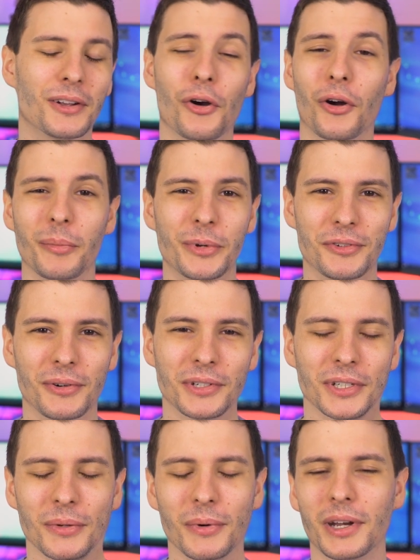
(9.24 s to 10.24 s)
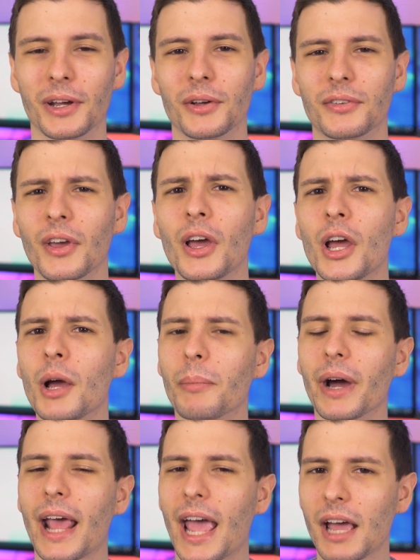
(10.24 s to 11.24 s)
garbage version of Windows,
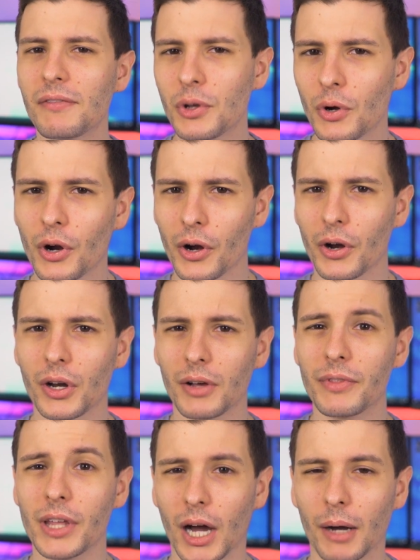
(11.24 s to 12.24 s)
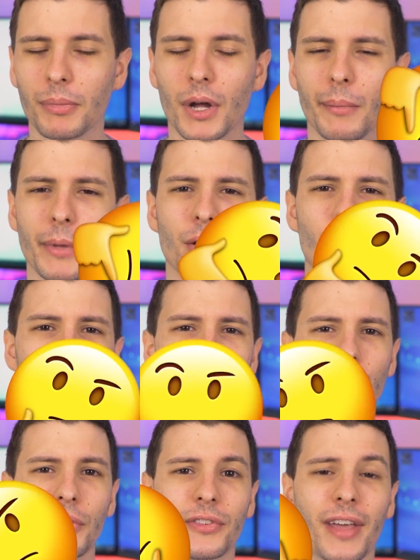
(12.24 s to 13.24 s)
but have you heard of the upcoming
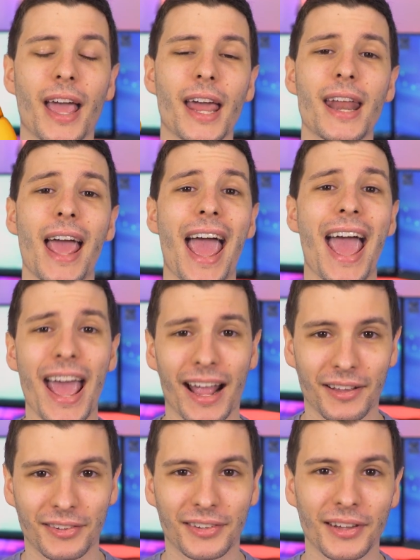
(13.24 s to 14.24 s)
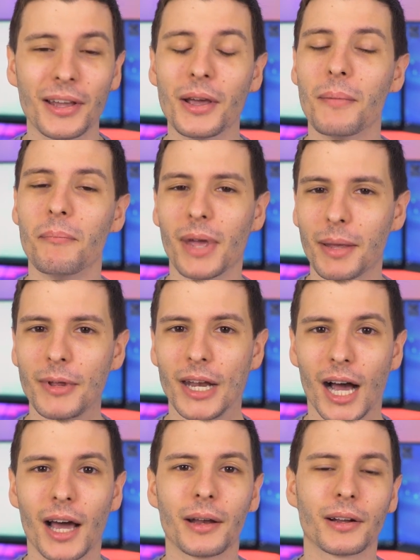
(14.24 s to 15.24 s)
Windows ten X? Maybe
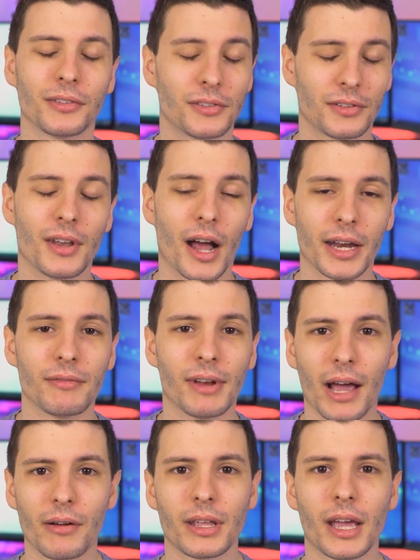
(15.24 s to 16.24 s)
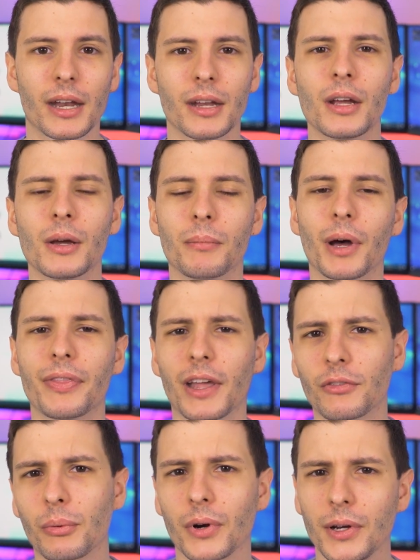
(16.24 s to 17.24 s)
not, because it's not even out yet, but
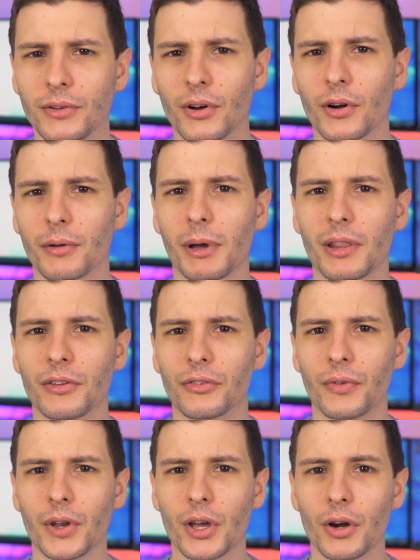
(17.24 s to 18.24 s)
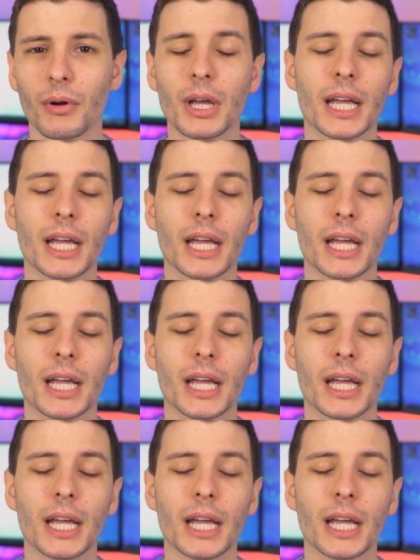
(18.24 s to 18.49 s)
that's what we're going to talk about in this video.